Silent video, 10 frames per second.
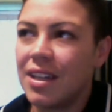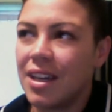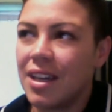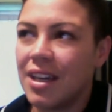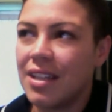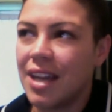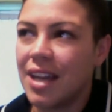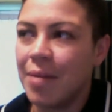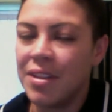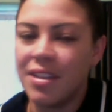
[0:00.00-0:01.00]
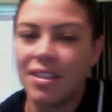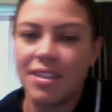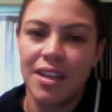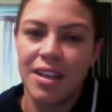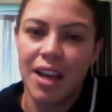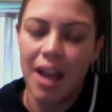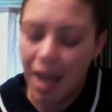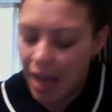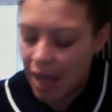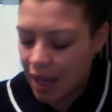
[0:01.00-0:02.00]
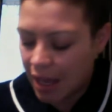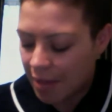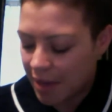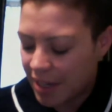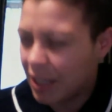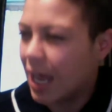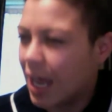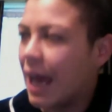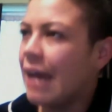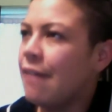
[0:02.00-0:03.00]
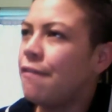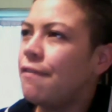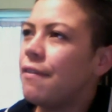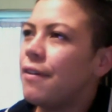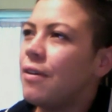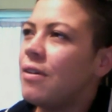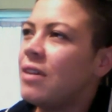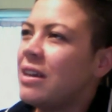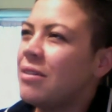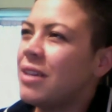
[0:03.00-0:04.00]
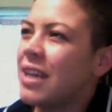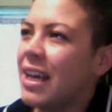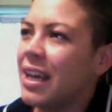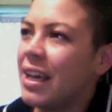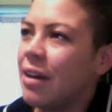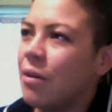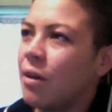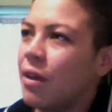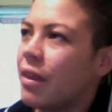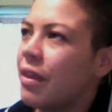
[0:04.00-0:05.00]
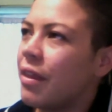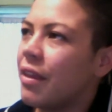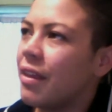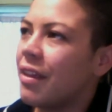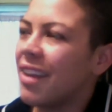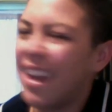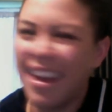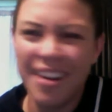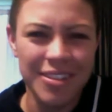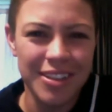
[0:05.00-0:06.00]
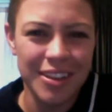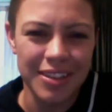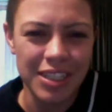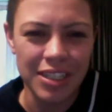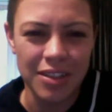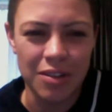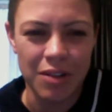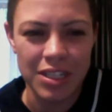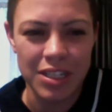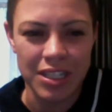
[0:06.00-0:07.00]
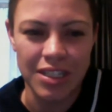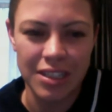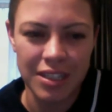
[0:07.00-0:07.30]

I guess it happens. And alive, who do I want to hang out with? I don't know. It's a good question.